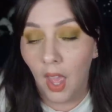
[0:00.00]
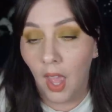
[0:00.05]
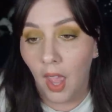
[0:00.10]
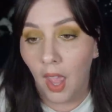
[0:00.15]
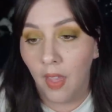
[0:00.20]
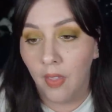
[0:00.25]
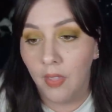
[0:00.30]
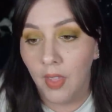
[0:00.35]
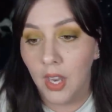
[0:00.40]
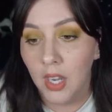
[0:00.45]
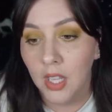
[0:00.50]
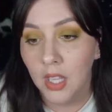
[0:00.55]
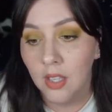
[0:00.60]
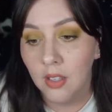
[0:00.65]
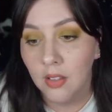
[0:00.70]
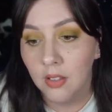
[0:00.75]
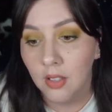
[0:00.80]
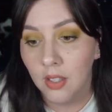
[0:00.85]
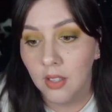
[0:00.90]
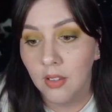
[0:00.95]
And then he
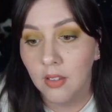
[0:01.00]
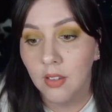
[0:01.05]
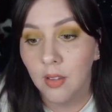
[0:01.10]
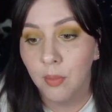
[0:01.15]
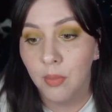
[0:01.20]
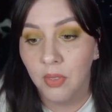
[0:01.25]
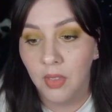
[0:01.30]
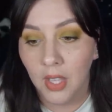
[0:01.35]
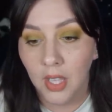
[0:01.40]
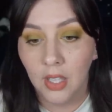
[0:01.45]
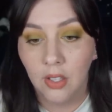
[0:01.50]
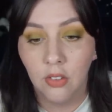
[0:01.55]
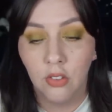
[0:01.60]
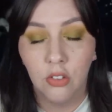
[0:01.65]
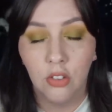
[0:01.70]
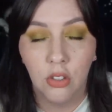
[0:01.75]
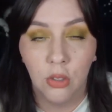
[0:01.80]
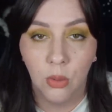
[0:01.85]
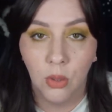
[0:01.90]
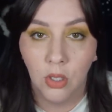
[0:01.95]
did some things
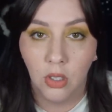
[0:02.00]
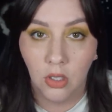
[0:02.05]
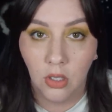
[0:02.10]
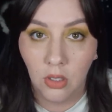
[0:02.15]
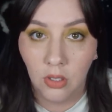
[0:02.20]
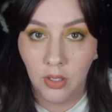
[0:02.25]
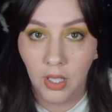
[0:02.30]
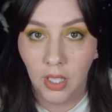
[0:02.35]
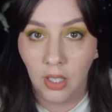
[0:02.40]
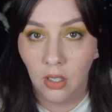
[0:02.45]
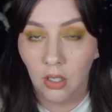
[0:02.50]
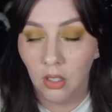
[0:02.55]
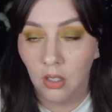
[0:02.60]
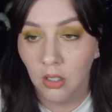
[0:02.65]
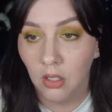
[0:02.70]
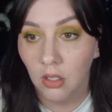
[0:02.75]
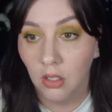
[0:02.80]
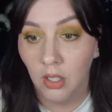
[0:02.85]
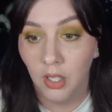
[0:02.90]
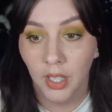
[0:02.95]
to her that
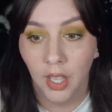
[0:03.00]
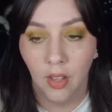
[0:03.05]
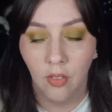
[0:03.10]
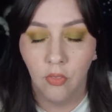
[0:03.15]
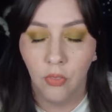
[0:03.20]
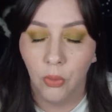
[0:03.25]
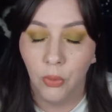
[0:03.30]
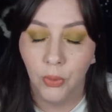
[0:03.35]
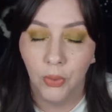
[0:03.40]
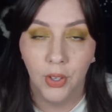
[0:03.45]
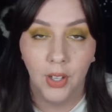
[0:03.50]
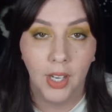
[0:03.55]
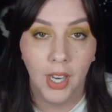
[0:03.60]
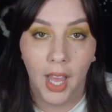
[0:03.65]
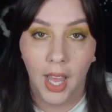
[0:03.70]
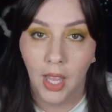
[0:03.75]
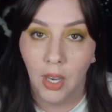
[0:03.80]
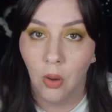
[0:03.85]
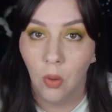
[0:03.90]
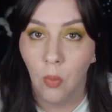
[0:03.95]
are, again, vulgar, and
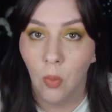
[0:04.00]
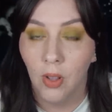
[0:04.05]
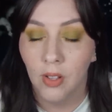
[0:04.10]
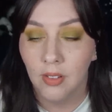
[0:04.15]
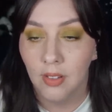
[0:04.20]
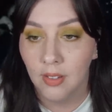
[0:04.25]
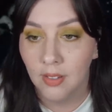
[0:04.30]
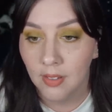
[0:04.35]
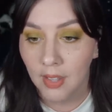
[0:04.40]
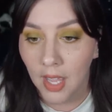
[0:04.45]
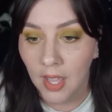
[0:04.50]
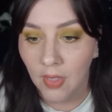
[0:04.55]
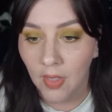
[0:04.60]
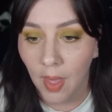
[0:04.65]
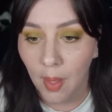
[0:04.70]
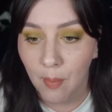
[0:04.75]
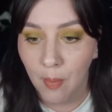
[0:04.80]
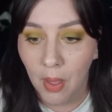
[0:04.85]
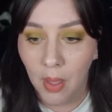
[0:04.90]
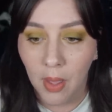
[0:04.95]
I don't want to say
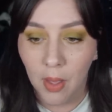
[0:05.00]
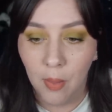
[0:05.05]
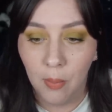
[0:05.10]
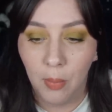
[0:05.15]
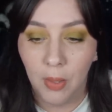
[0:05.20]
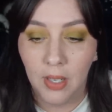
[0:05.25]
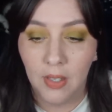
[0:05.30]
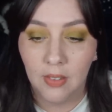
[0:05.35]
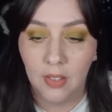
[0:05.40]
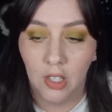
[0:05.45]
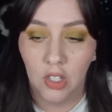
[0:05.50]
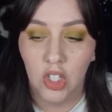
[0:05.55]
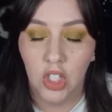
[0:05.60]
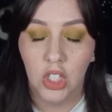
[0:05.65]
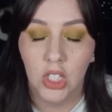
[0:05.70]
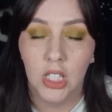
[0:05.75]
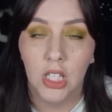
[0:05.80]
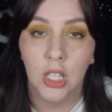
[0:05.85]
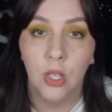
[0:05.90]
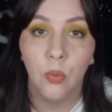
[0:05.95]
them, but
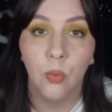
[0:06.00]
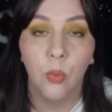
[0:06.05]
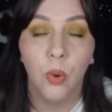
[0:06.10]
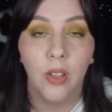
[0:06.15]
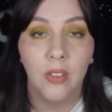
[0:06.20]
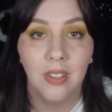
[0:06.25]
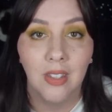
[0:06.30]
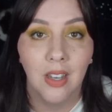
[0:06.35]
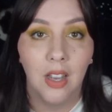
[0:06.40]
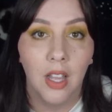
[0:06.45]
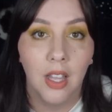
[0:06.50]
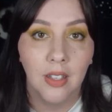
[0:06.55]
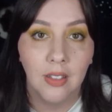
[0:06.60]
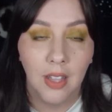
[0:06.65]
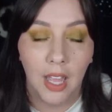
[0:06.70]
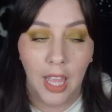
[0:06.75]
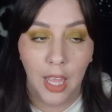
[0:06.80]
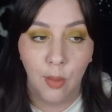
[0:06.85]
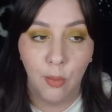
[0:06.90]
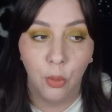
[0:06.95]
essentially he was not
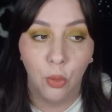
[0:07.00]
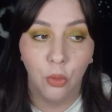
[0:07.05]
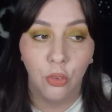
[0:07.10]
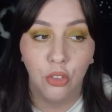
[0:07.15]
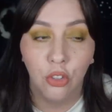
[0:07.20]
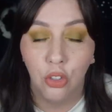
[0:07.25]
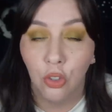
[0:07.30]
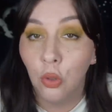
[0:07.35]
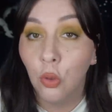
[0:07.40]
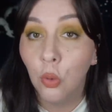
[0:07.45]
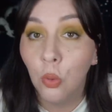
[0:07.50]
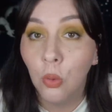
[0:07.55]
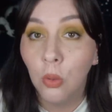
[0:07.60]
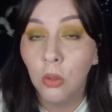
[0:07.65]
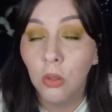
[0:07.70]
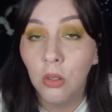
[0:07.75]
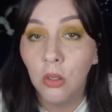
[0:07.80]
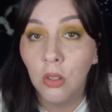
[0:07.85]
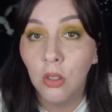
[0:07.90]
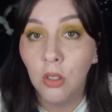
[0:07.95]
able to
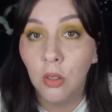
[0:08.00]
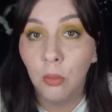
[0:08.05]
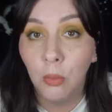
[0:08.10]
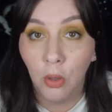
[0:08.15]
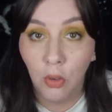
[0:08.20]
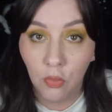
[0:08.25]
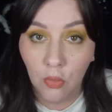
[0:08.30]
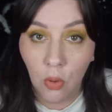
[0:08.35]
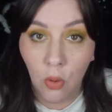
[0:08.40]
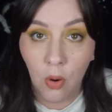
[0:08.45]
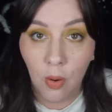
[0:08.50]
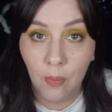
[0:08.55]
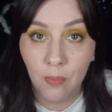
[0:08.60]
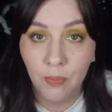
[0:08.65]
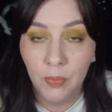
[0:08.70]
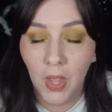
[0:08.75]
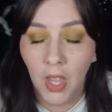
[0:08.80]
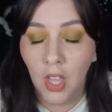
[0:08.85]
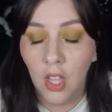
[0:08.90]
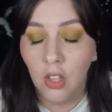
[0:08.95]
perform,
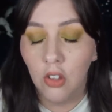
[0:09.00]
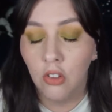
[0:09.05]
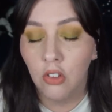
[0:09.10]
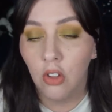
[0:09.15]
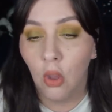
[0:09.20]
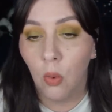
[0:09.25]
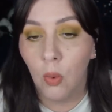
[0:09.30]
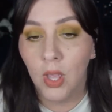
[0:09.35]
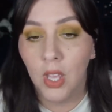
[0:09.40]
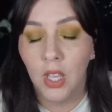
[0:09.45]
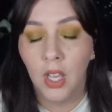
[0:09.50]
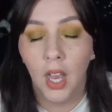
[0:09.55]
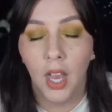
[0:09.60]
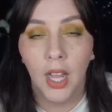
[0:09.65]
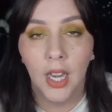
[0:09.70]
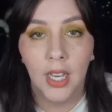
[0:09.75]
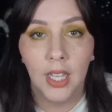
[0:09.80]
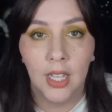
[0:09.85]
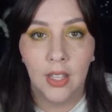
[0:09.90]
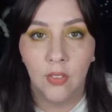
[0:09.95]
so he
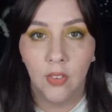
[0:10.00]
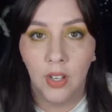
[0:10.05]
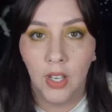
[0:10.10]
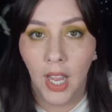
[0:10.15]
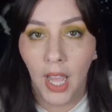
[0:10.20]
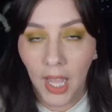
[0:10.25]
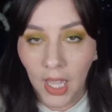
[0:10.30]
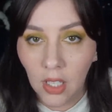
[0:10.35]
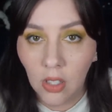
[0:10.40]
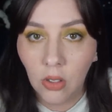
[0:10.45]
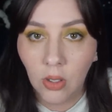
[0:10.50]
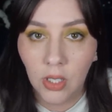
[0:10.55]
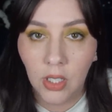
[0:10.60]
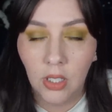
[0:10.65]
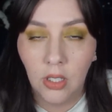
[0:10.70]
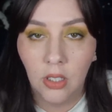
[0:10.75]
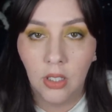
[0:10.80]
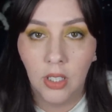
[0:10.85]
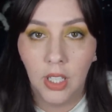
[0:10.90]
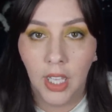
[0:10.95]
got even
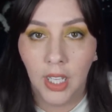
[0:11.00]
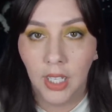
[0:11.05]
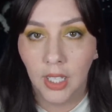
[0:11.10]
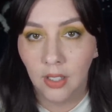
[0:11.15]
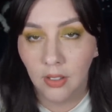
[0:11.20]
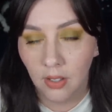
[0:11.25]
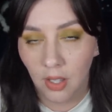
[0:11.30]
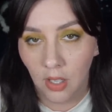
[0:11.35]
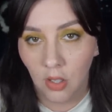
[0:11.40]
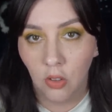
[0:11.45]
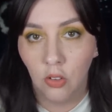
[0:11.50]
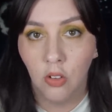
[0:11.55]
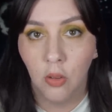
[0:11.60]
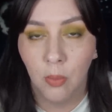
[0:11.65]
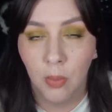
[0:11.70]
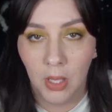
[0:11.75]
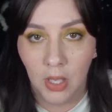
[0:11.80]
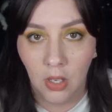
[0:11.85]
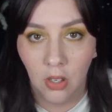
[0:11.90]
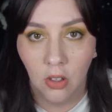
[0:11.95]
angrier and continued to
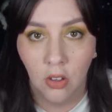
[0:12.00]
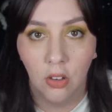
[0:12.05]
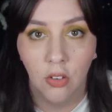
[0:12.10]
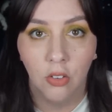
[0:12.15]
beat her